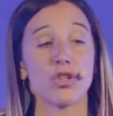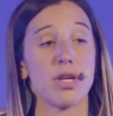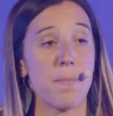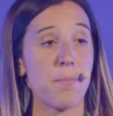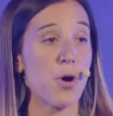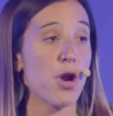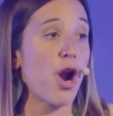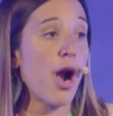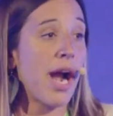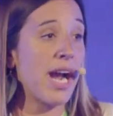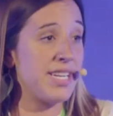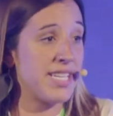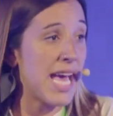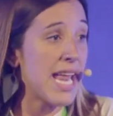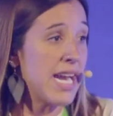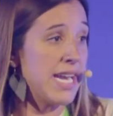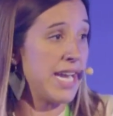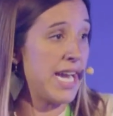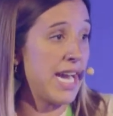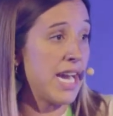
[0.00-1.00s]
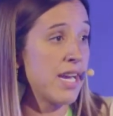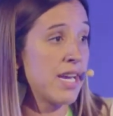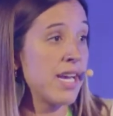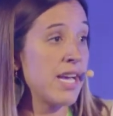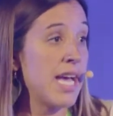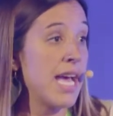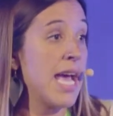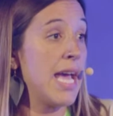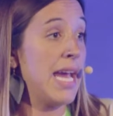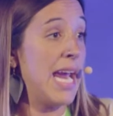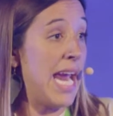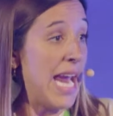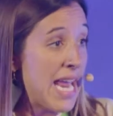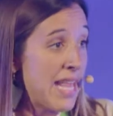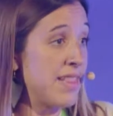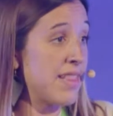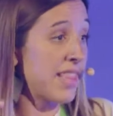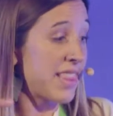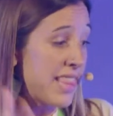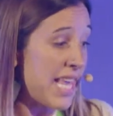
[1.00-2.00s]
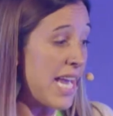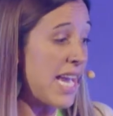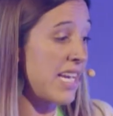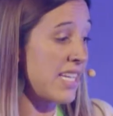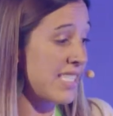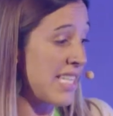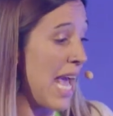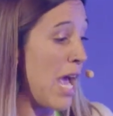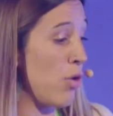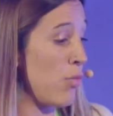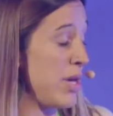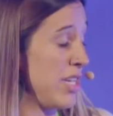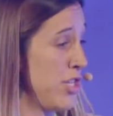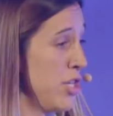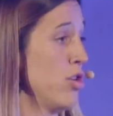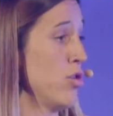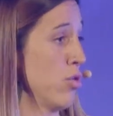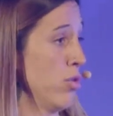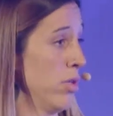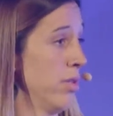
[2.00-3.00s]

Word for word: put our identity in the things that we do.